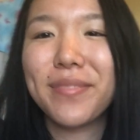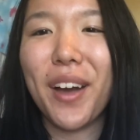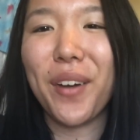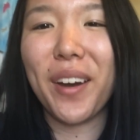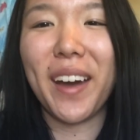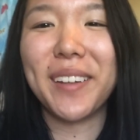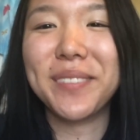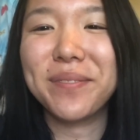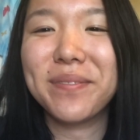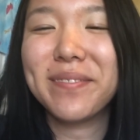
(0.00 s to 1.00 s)
Okay,
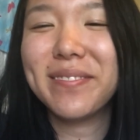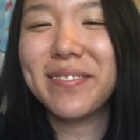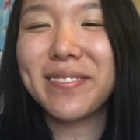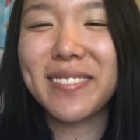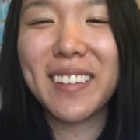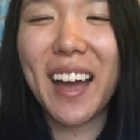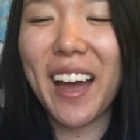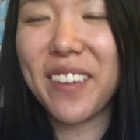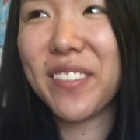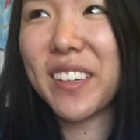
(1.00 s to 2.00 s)

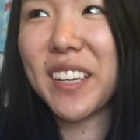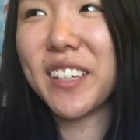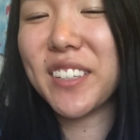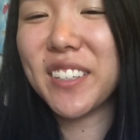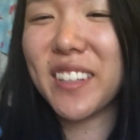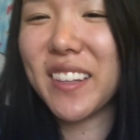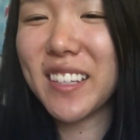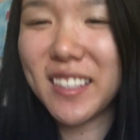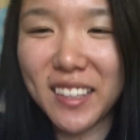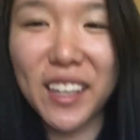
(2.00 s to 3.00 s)
I finished the
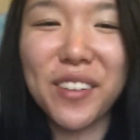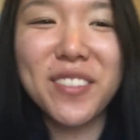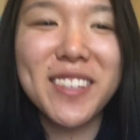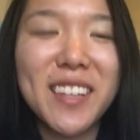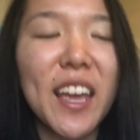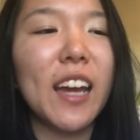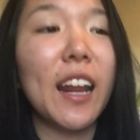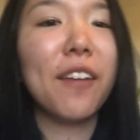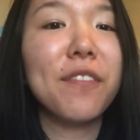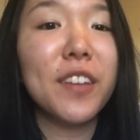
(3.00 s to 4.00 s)
sleeves and
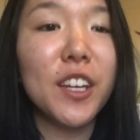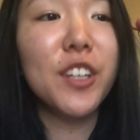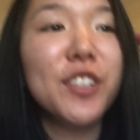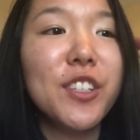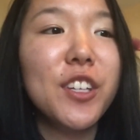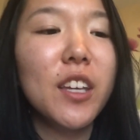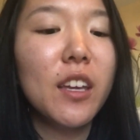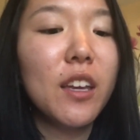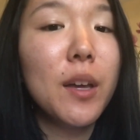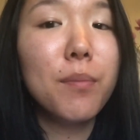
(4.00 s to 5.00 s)
I finished
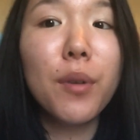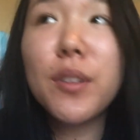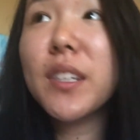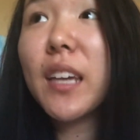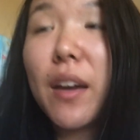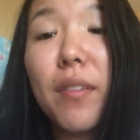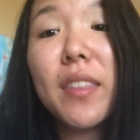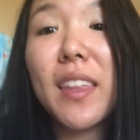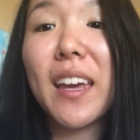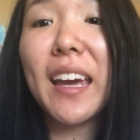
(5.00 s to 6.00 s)
mostly
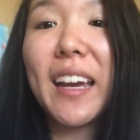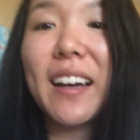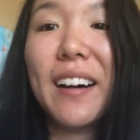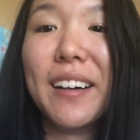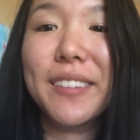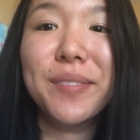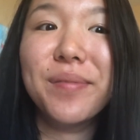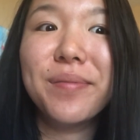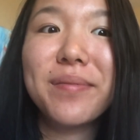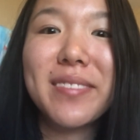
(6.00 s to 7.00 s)
everything.
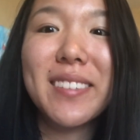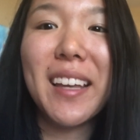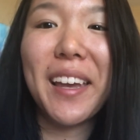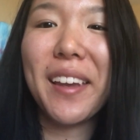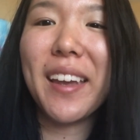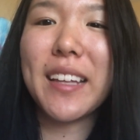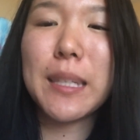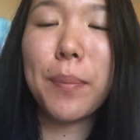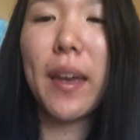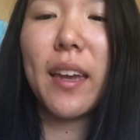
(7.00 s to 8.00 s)
It's
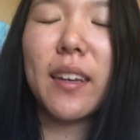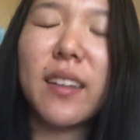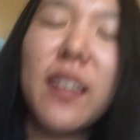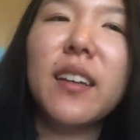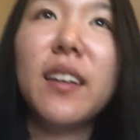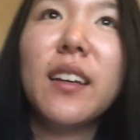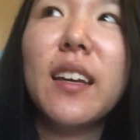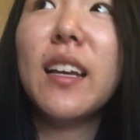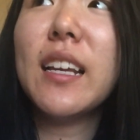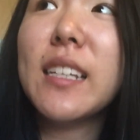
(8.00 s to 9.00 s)
been
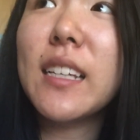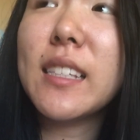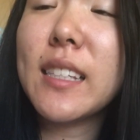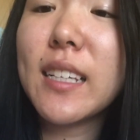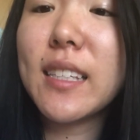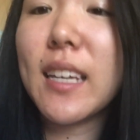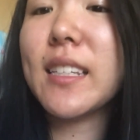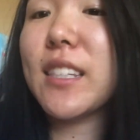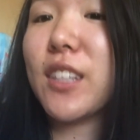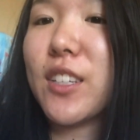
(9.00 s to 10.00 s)
6 days
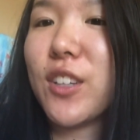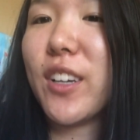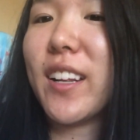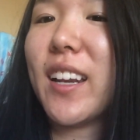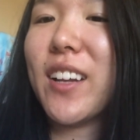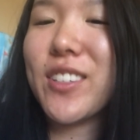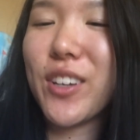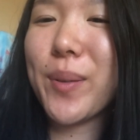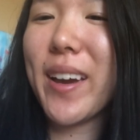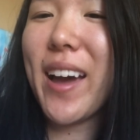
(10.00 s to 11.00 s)
since I started, and I'll show you
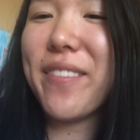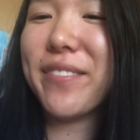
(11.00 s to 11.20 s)
what I have.